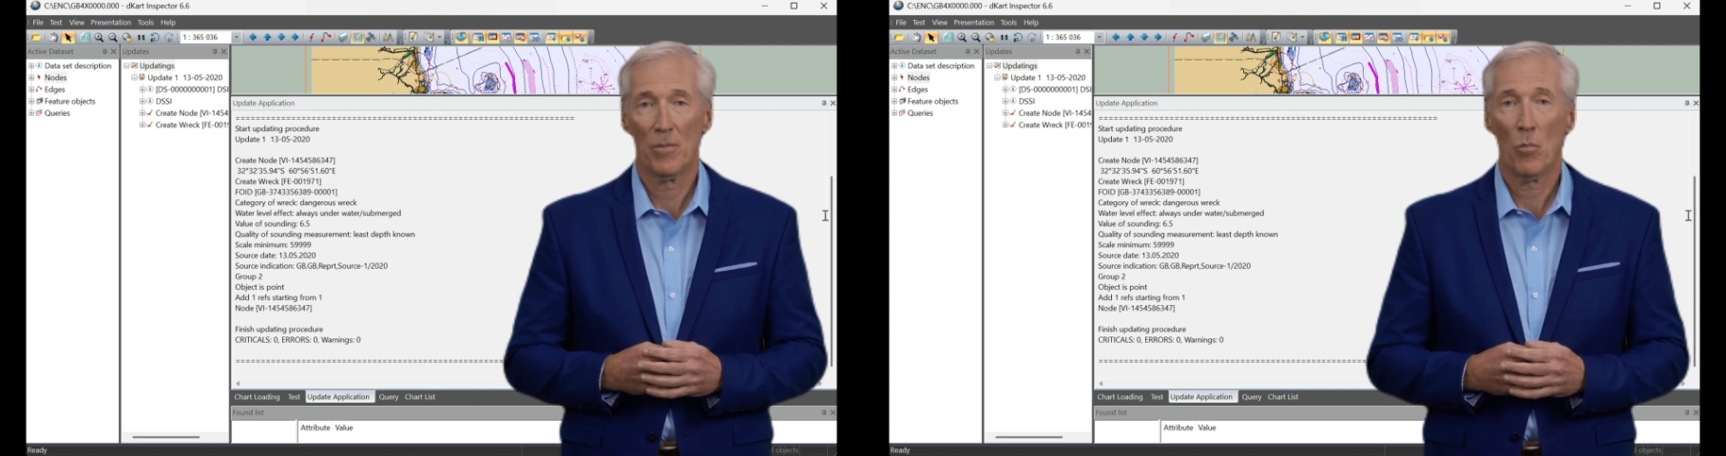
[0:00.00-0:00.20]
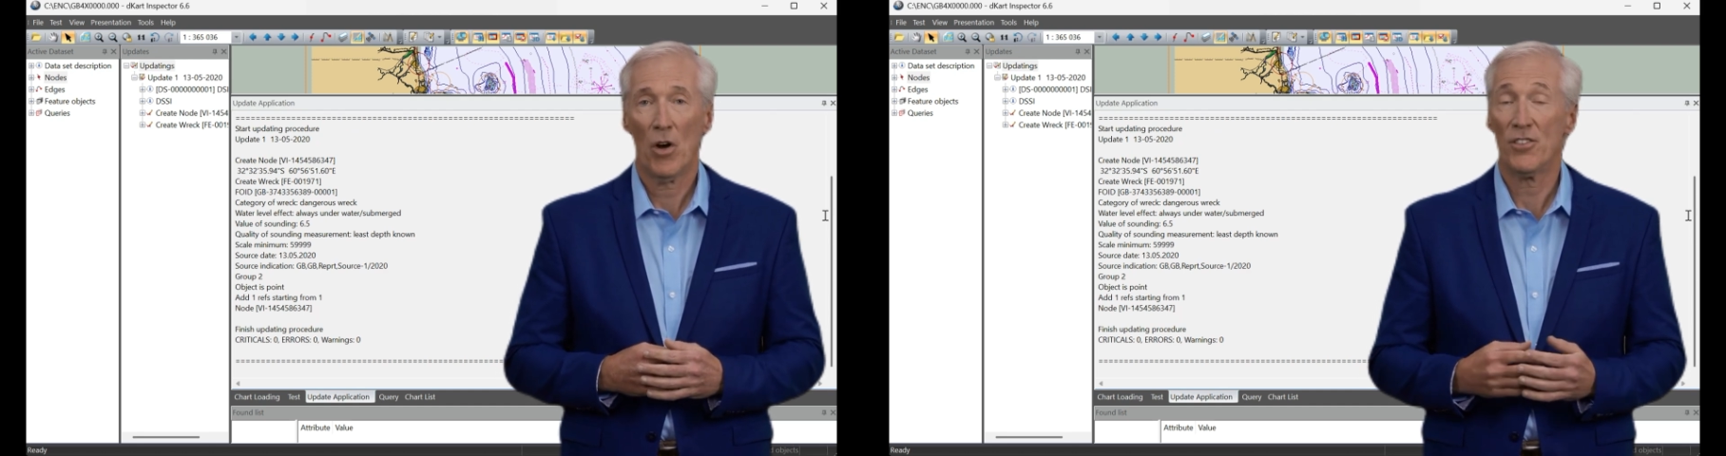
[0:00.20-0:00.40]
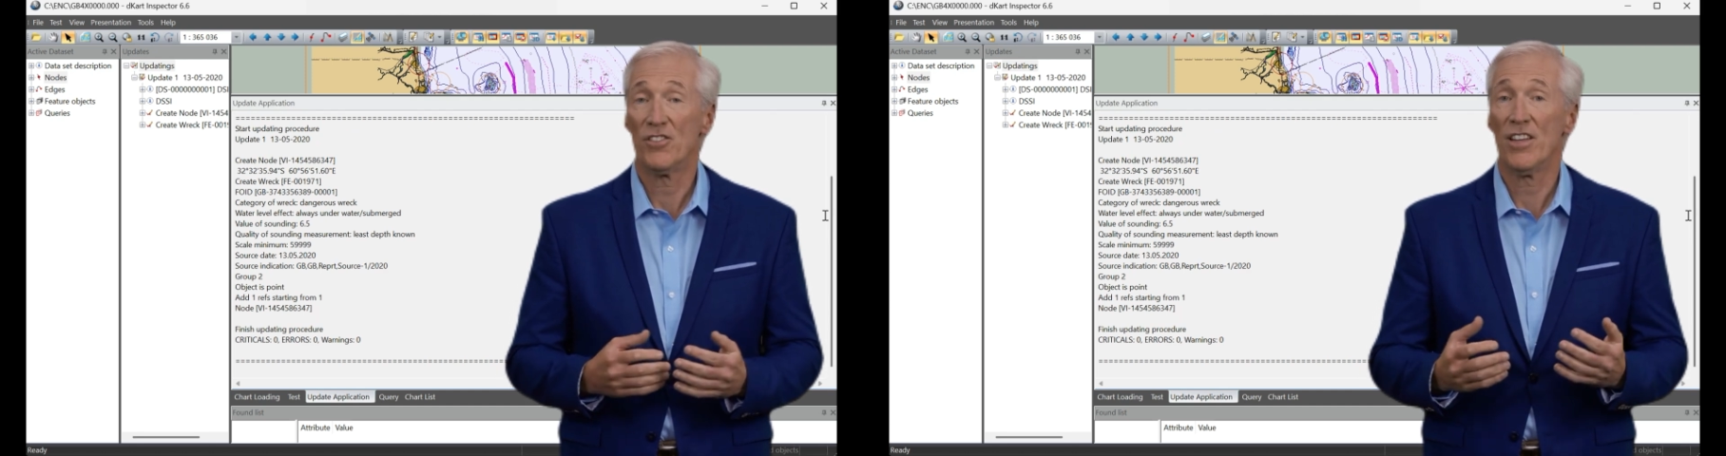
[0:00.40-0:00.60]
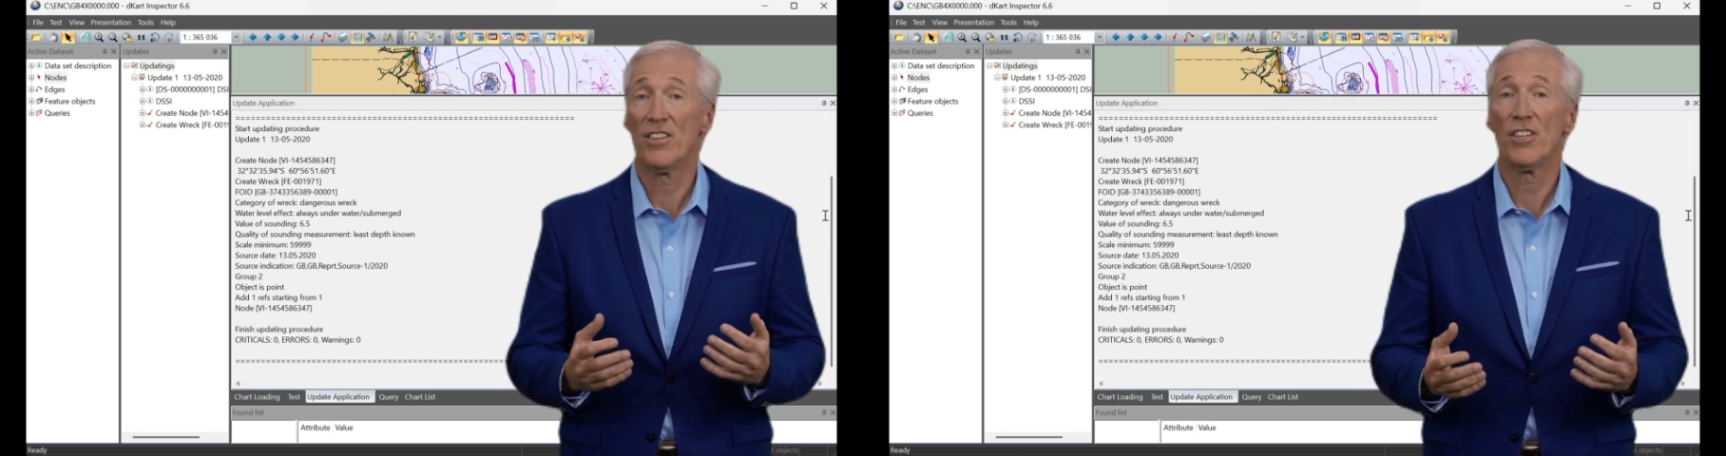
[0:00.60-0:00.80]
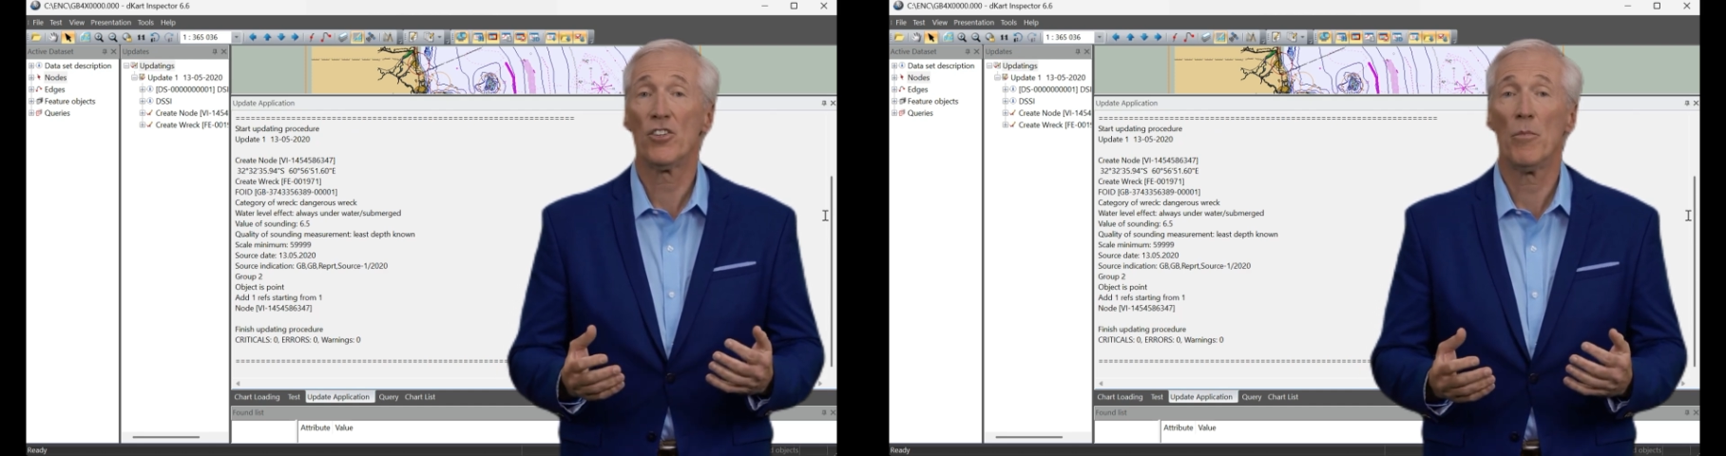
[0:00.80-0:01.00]
ones that
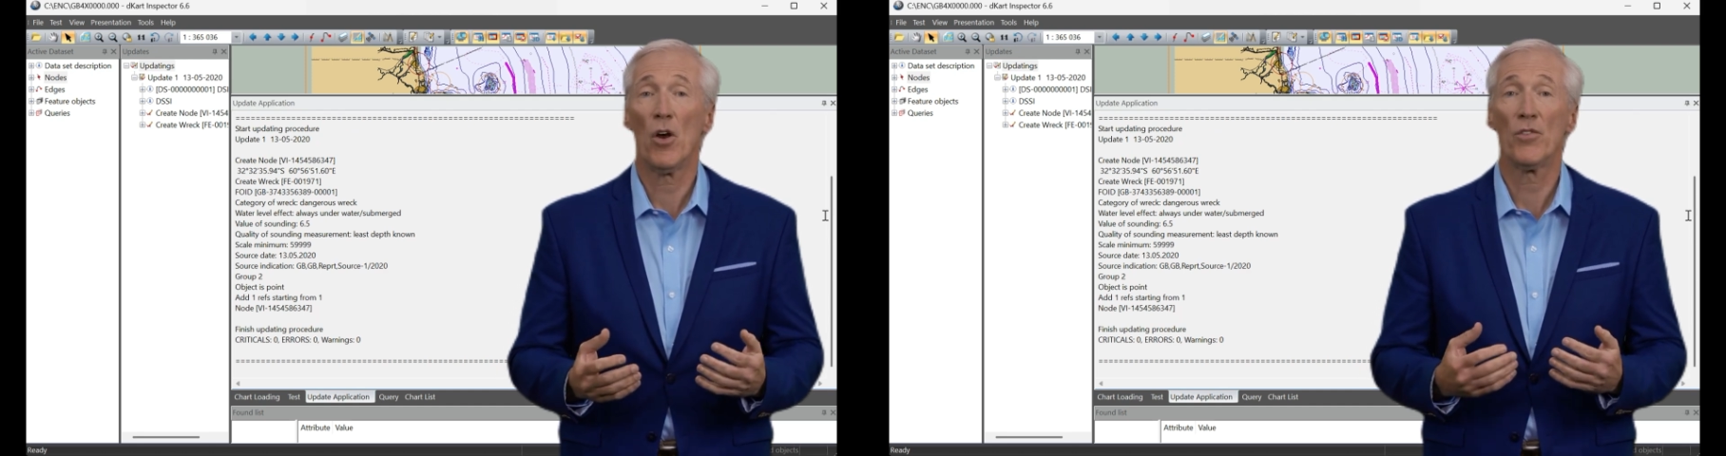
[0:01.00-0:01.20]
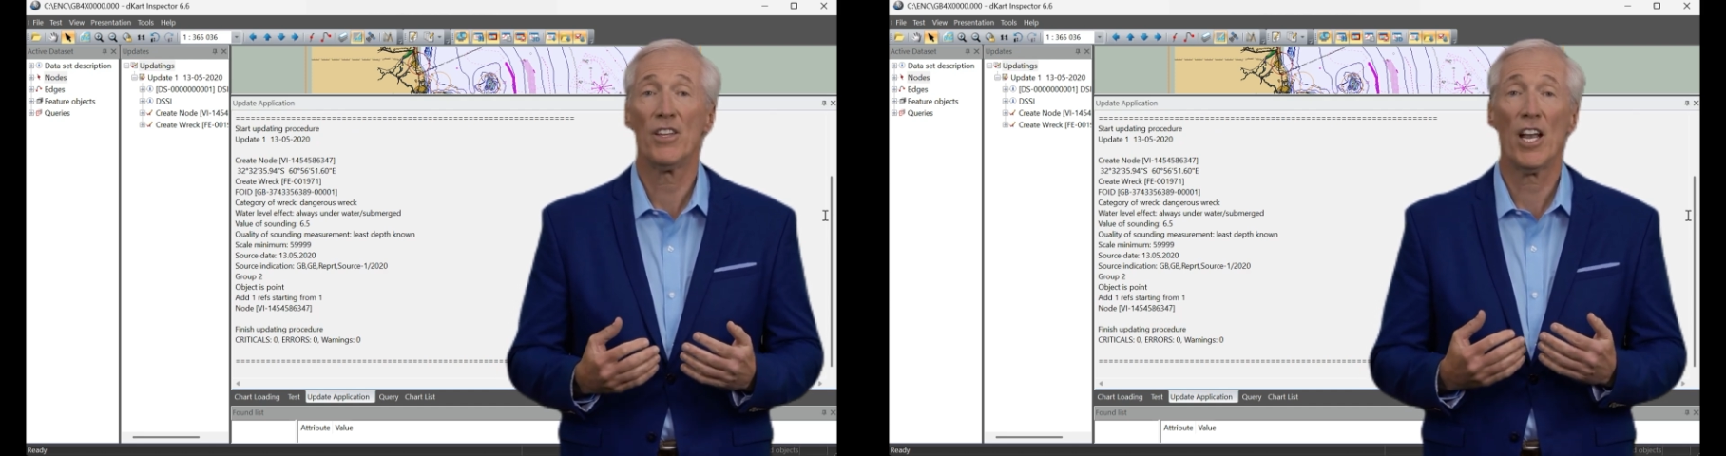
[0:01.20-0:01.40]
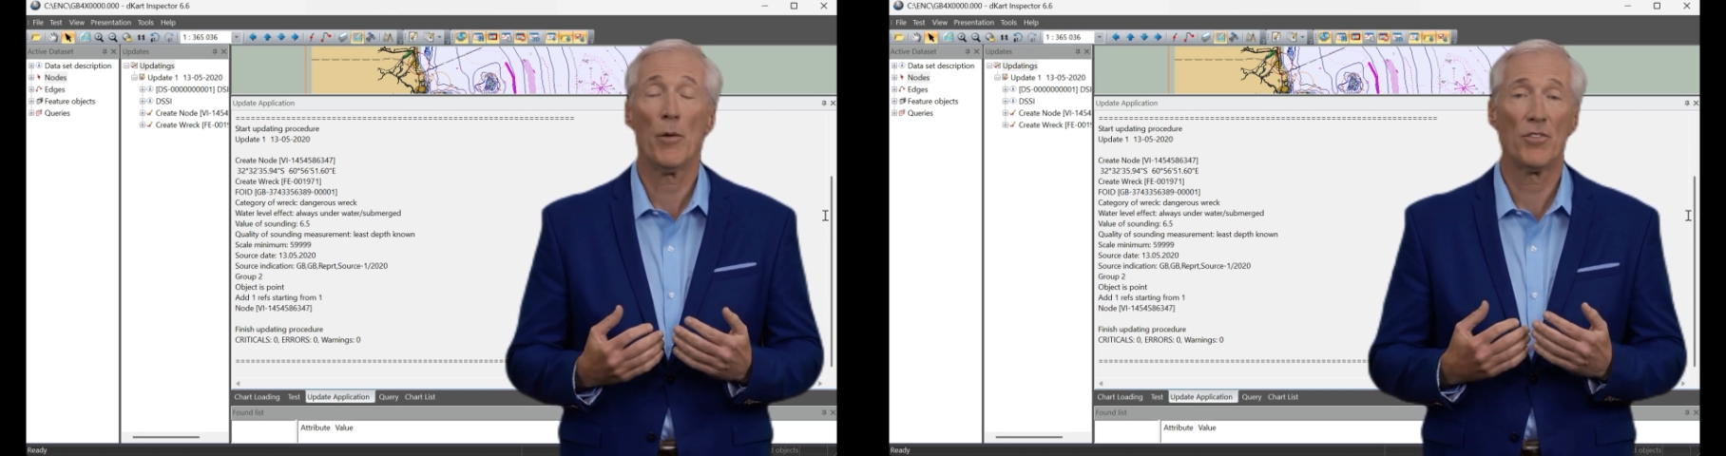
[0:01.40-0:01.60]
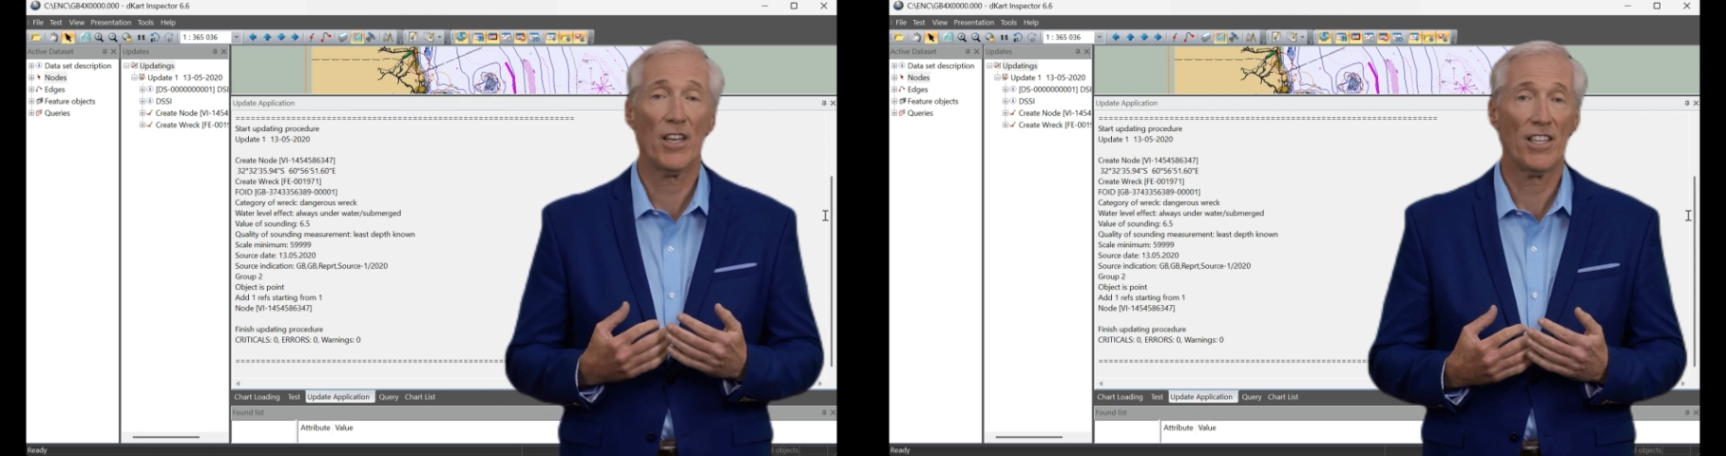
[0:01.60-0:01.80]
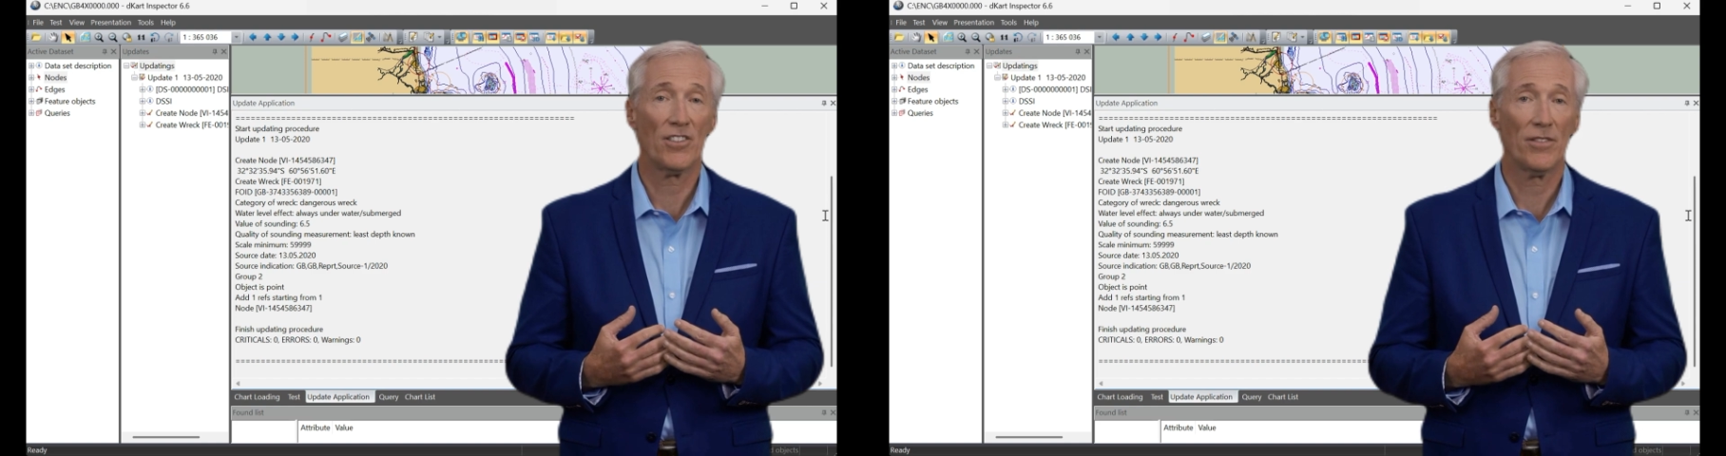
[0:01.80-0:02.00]
didn't block the
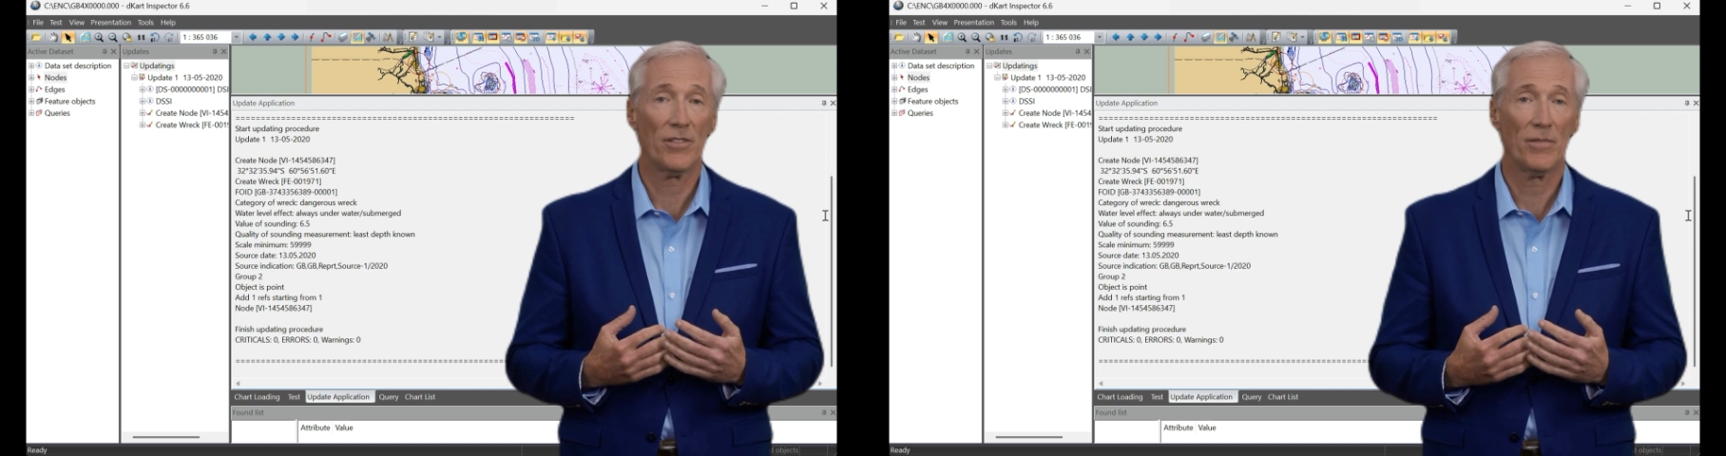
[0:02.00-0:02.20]
update,